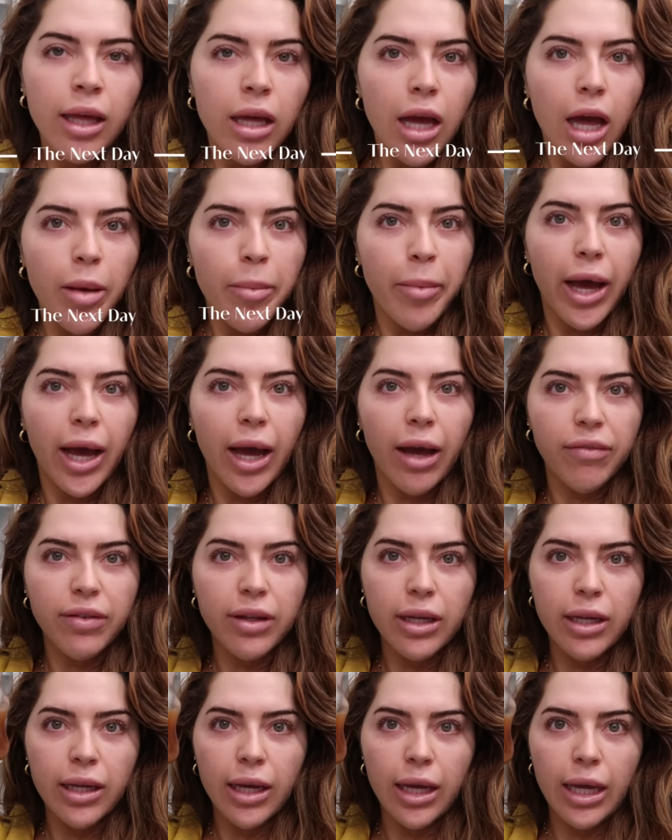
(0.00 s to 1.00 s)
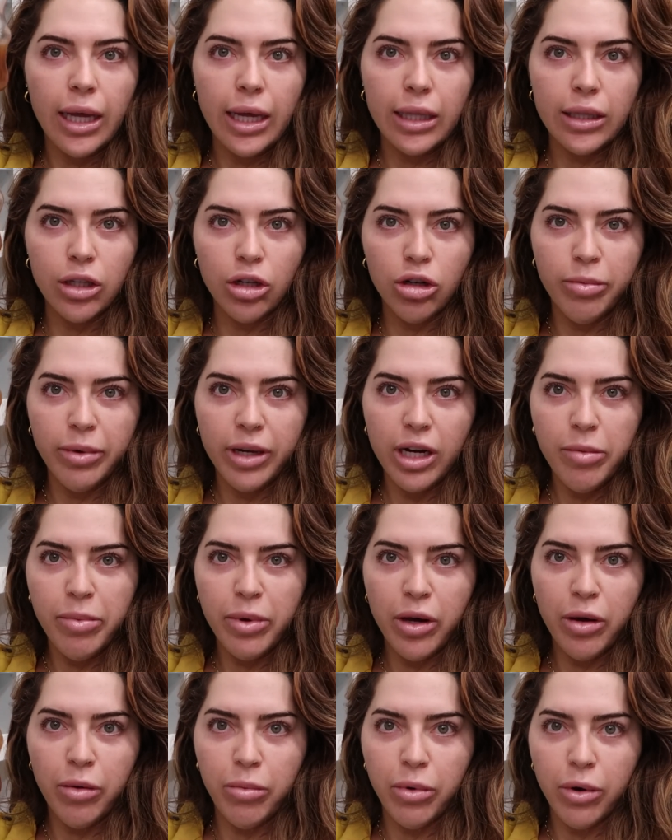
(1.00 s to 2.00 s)
I'm having a little bit of
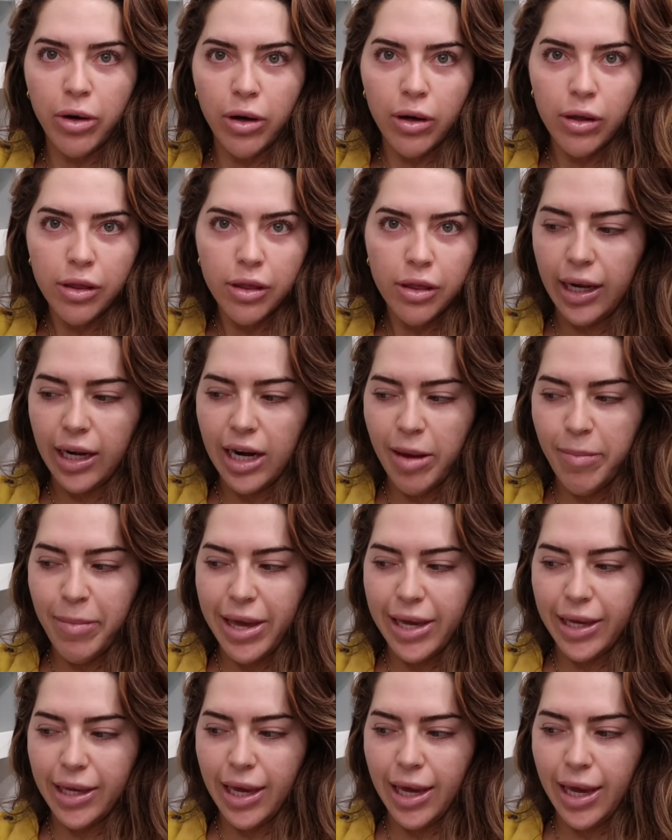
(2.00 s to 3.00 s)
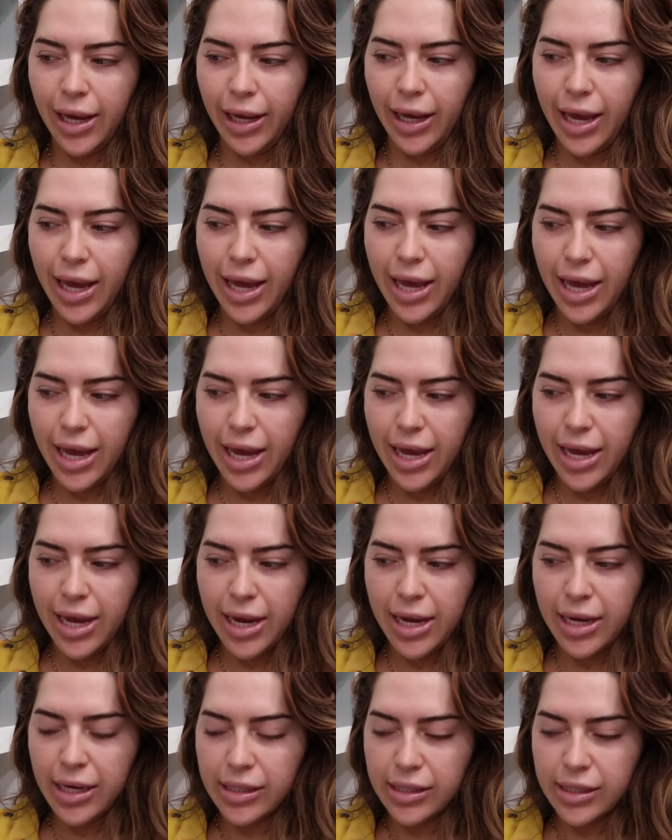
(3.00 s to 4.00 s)
bone broth, and I'm making
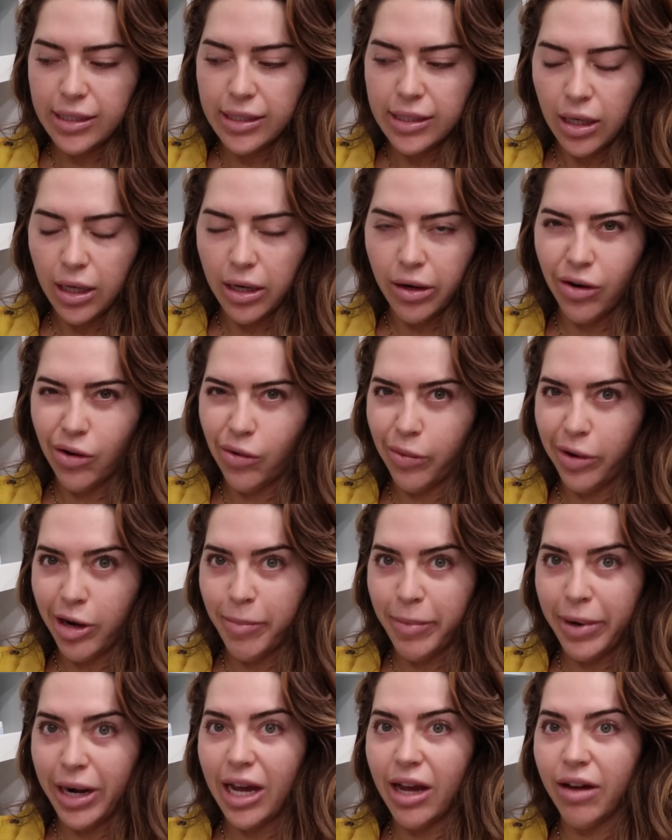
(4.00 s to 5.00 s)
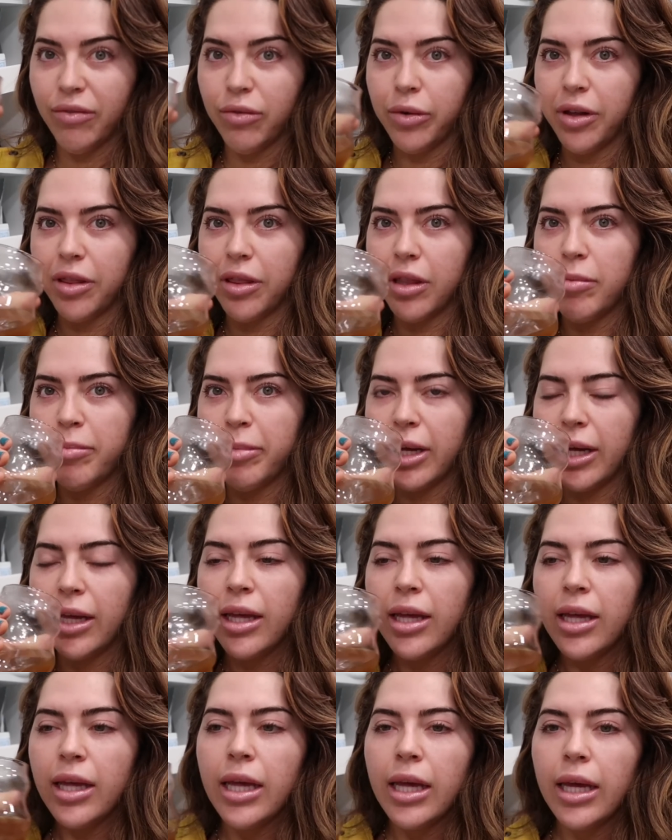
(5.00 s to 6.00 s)
eggs. I don't know what I'm gonna have with it, but
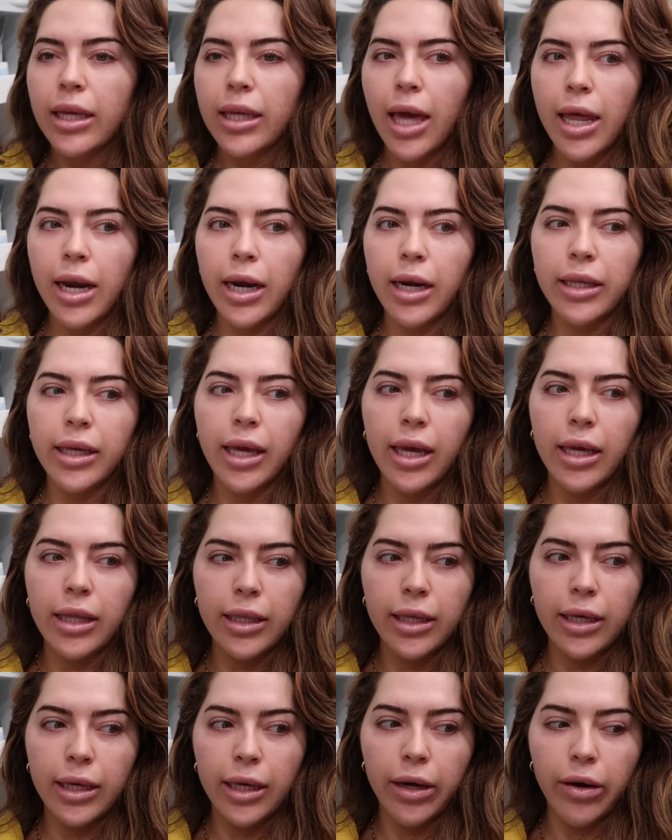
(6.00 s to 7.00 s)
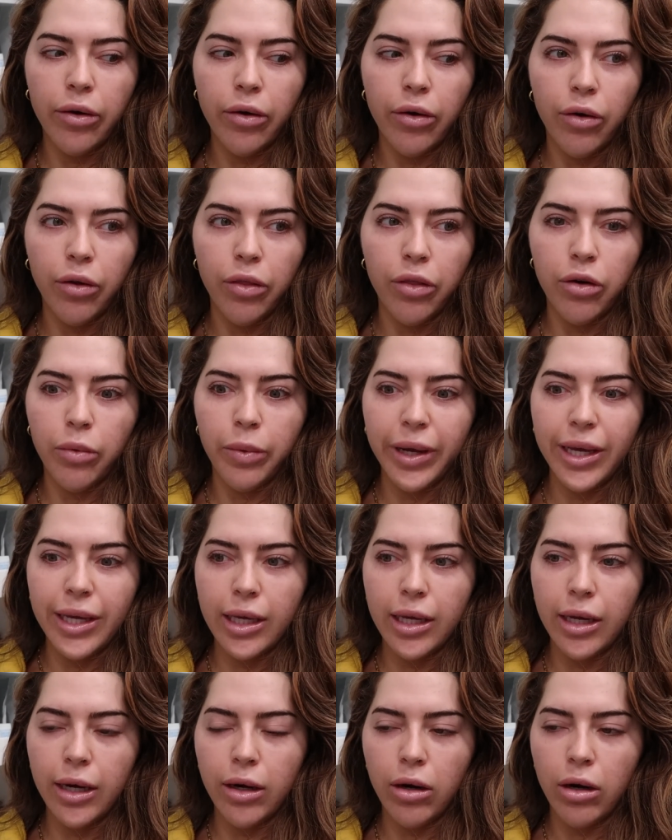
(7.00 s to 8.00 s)
Ken and Kayleen are on their way
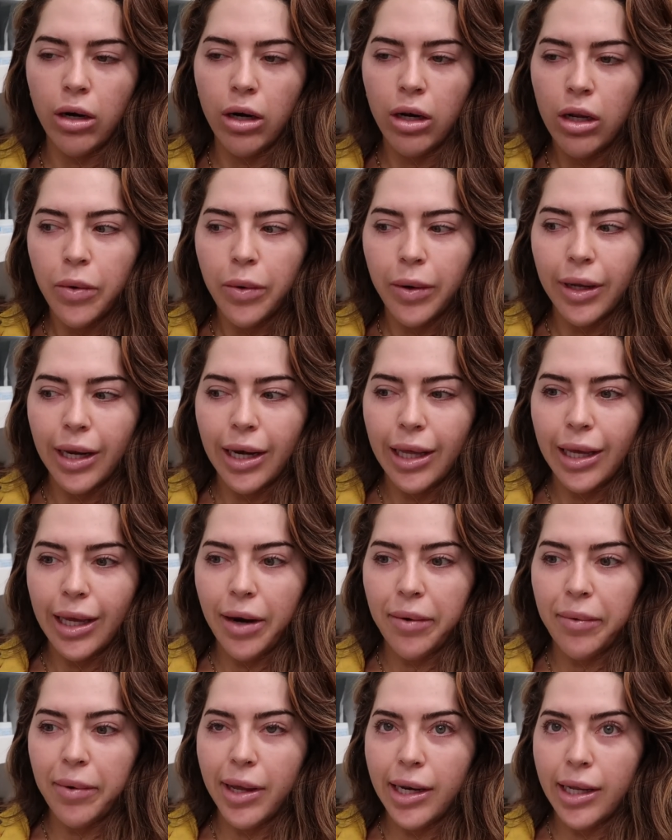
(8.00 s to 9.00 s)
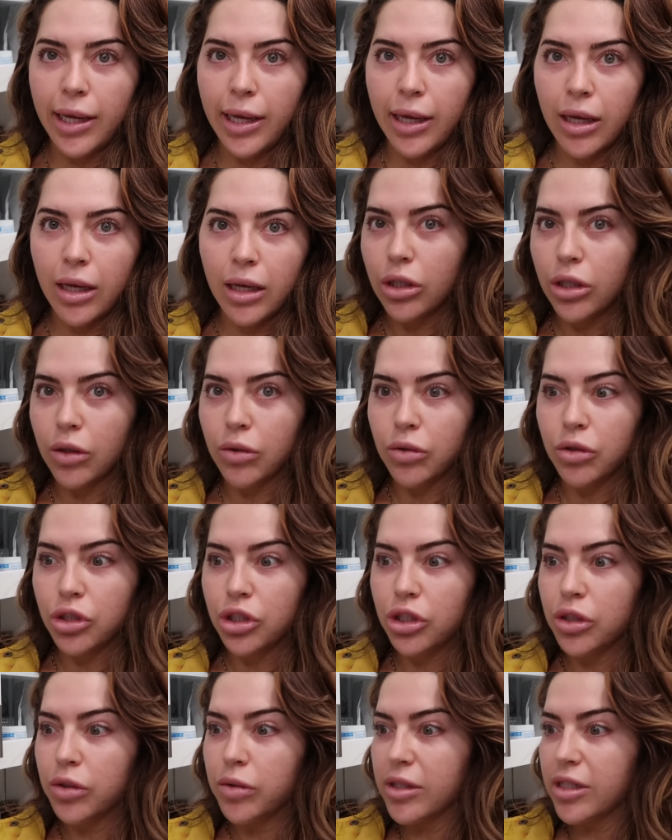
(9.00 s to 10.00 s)
here. We're gonna get ready to go
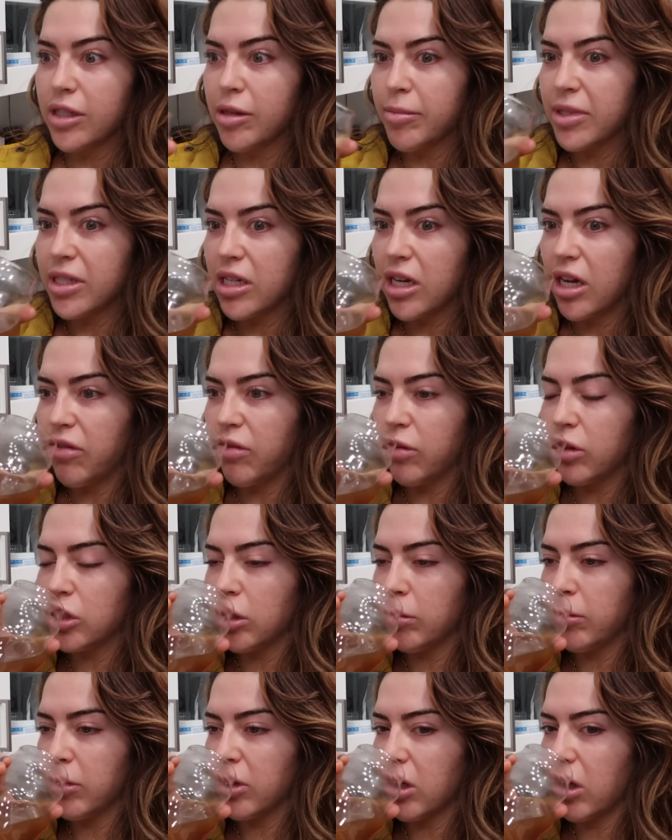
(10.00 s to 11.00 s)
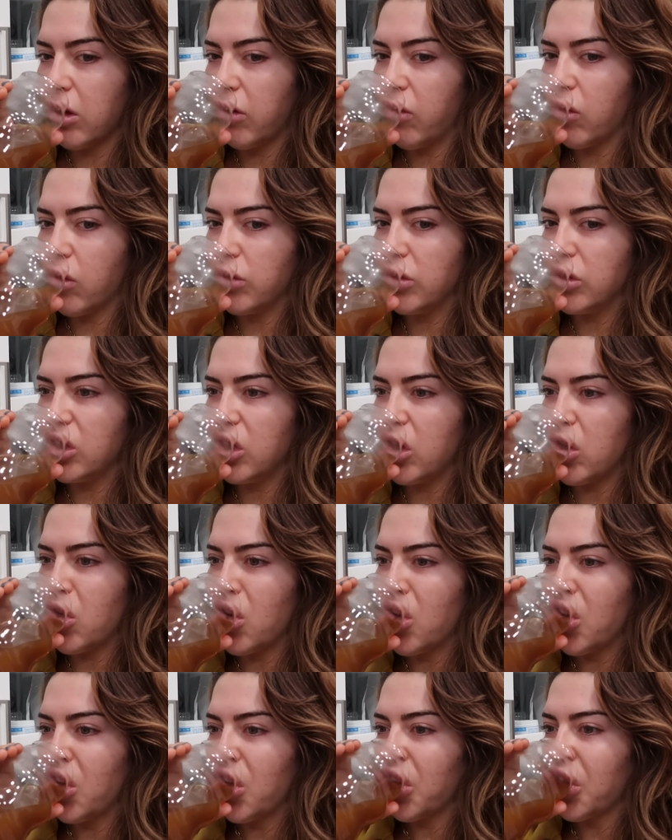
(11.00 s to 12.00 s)
shoot some stuff, which I'm looking forward to.
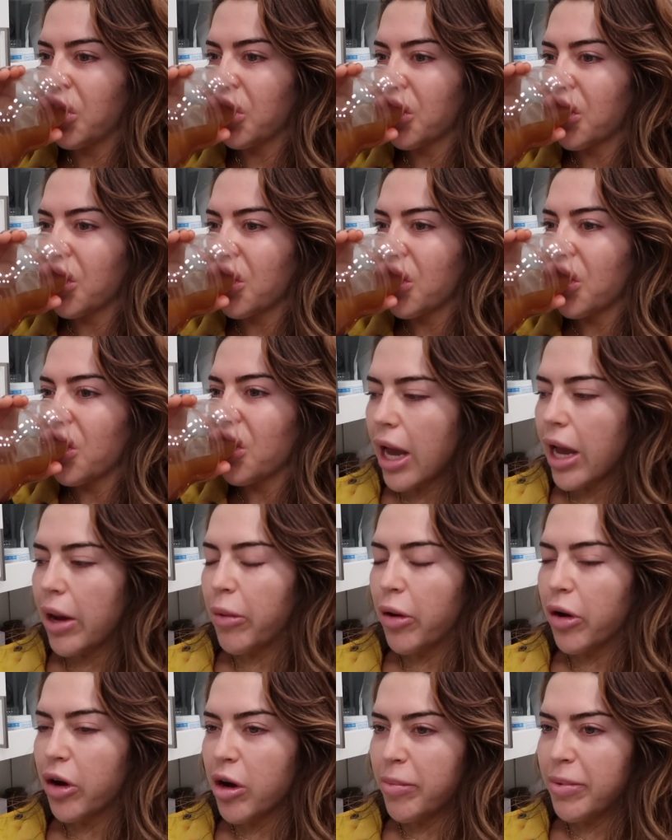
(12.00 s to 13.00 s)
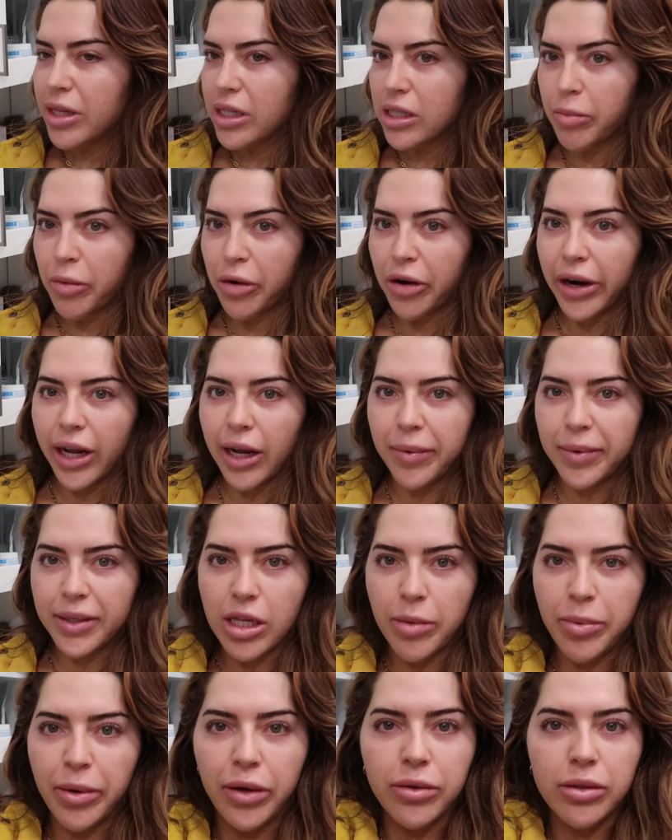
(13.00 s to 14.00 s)
I woke up this morning. I was
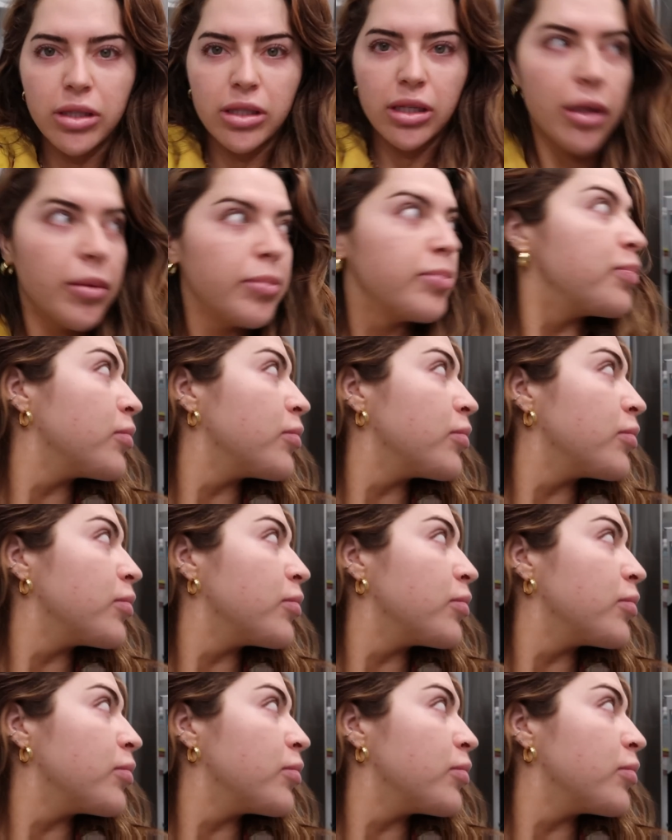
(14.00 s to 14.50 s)
supposed to...